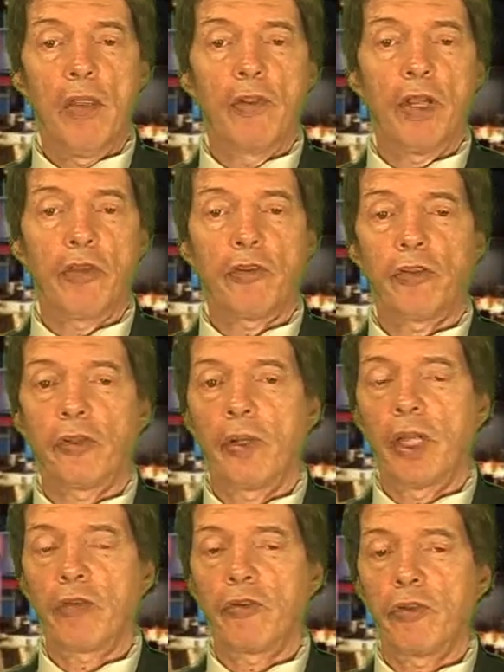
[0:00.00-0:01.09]
the necessary
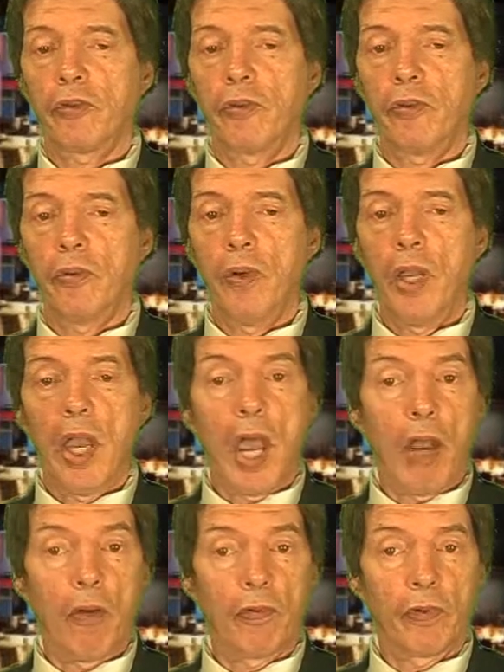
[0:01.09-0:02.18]
lessons, too.
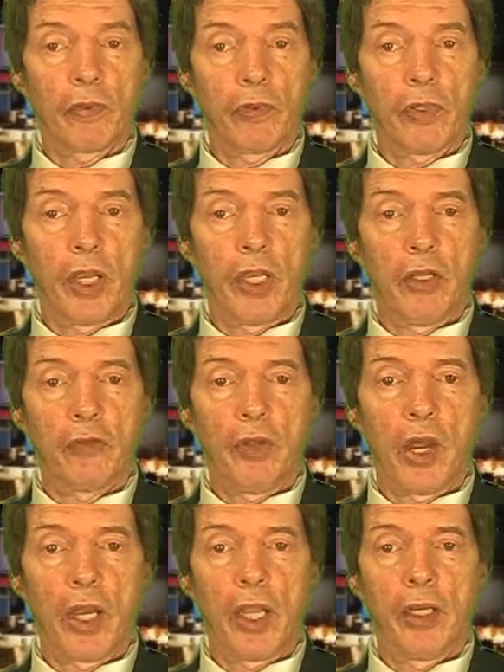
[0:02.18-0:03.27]
However, today is
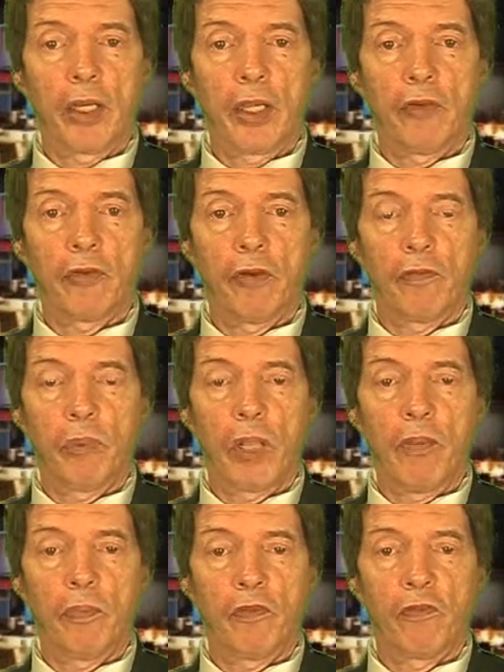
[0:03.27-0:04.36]
not an occasion of
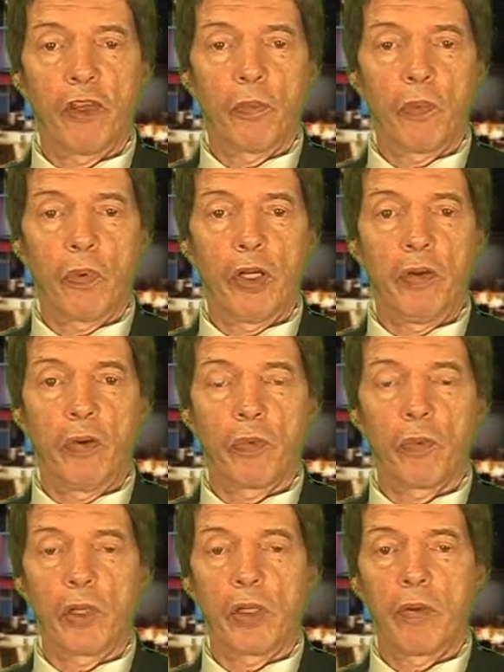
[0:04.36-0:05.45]
blame, finger-pointing, or
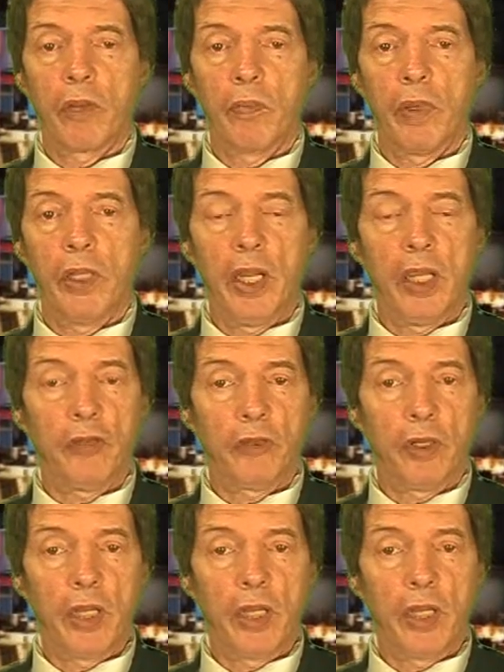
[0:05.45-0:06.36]
recrimination.